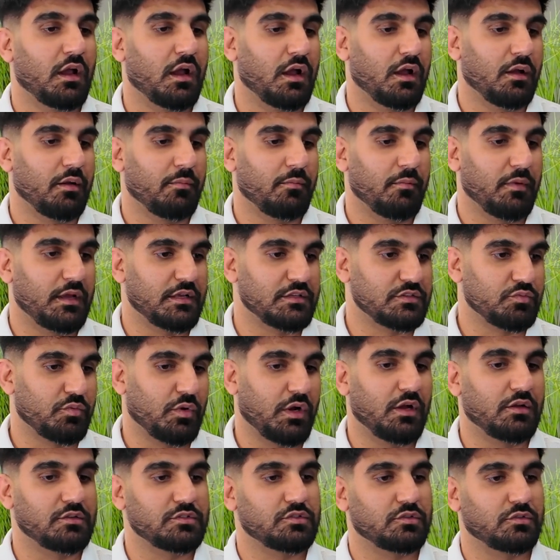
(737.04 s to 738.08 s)
as
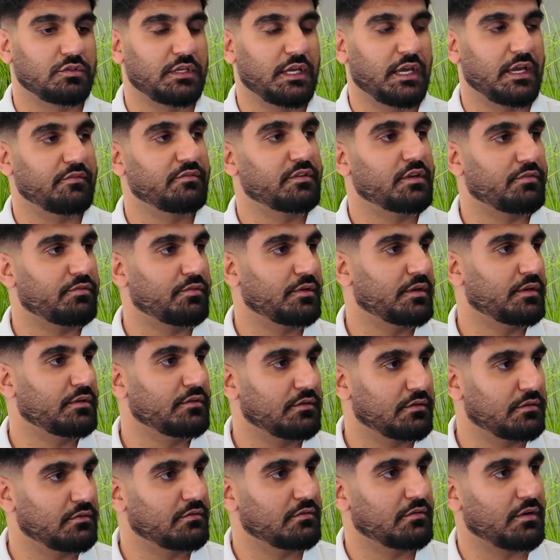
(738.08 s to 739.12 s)
well. So they have
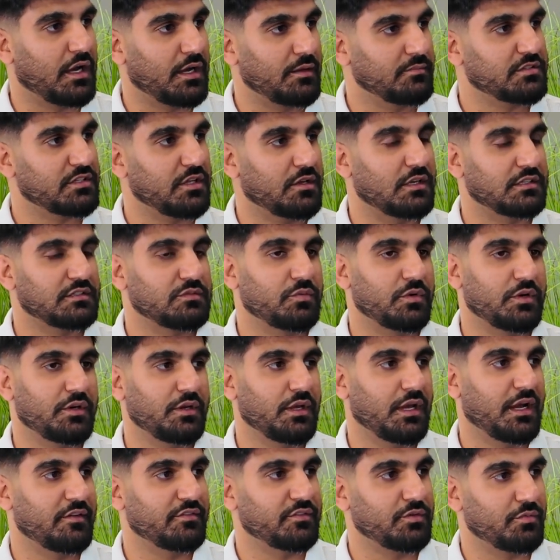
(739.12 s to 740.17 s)
different time slots where
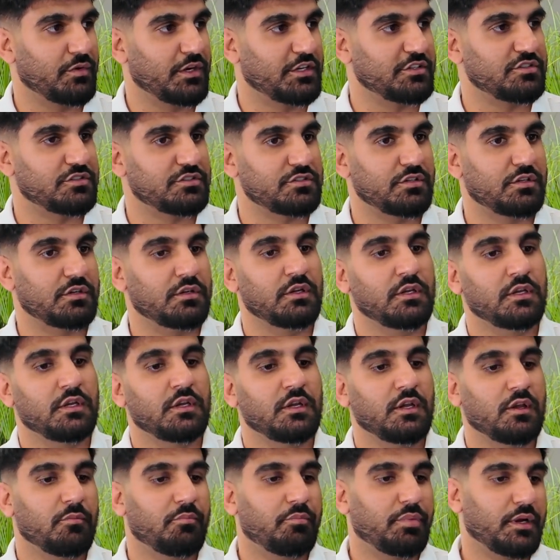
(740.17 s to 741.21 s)
you have to register.
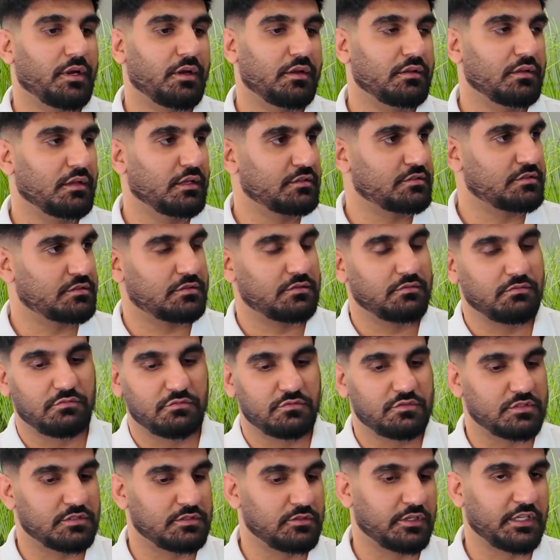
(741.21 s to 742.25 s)
But
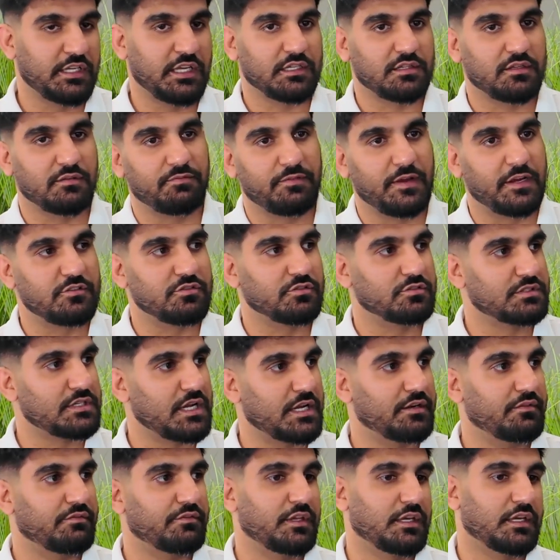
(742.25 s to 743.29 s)
just looking at the federal
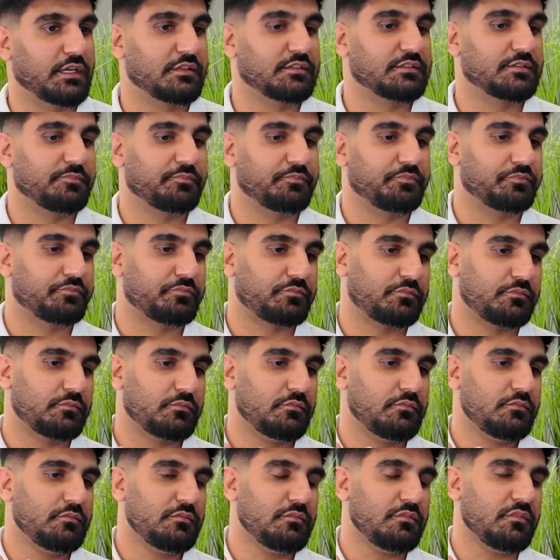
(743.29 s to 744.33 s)
side of things,
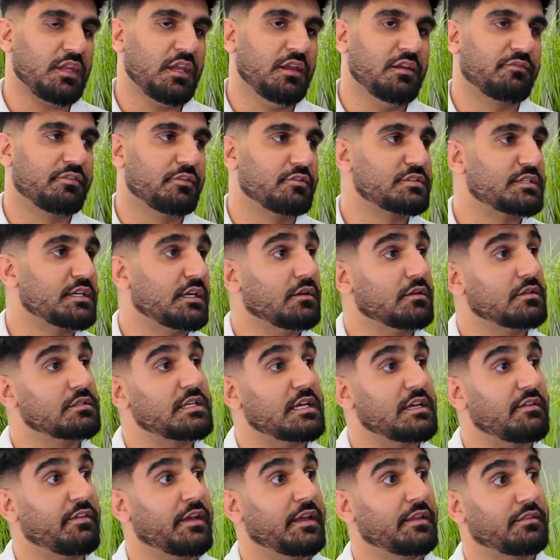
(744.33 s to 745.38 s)
if your
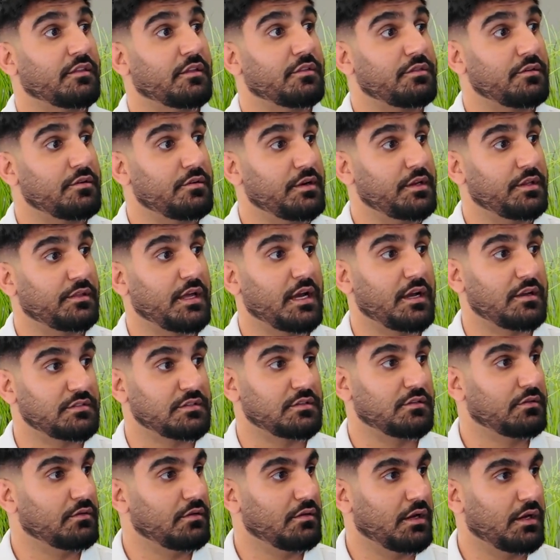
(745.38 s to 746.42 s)
sales have hit the
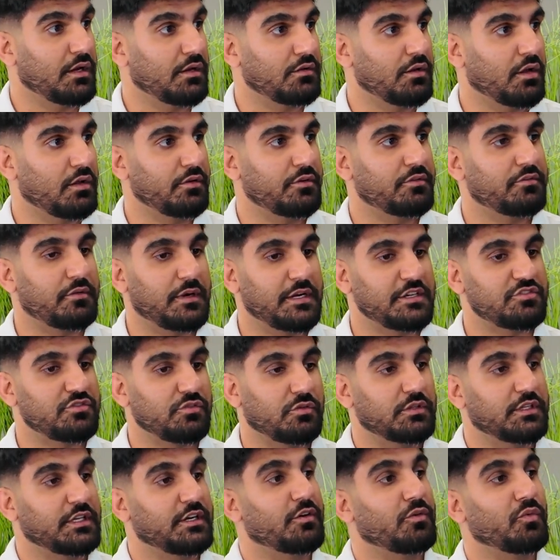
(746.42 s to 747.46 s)
$30,000
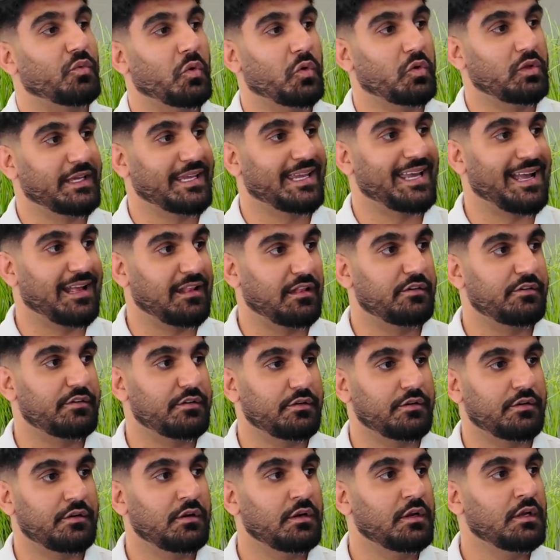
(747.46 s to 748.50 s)
threshold in a rolling
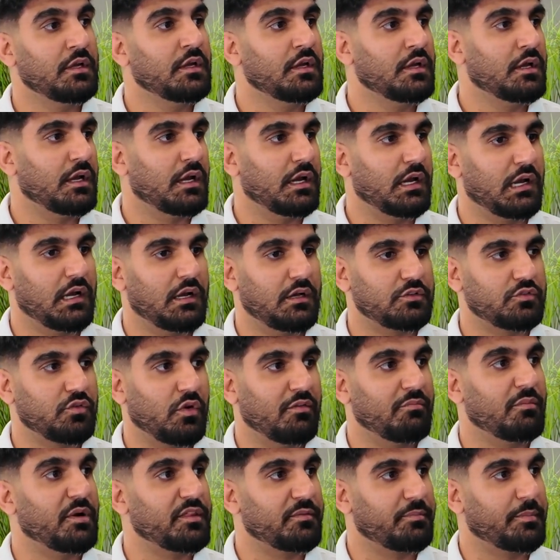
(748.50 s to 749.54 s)
calendar
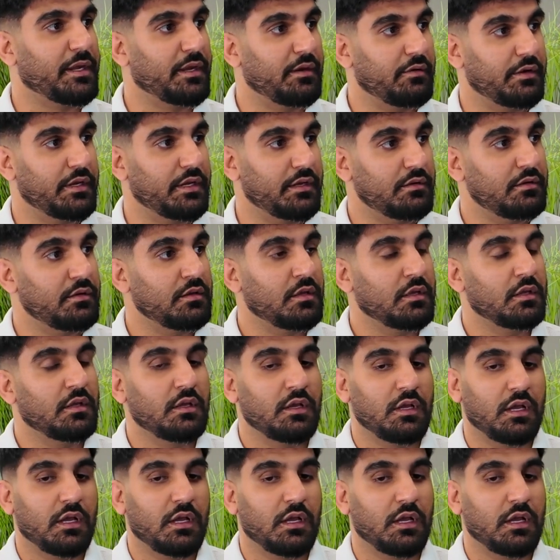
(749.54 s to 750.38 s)
12-month period,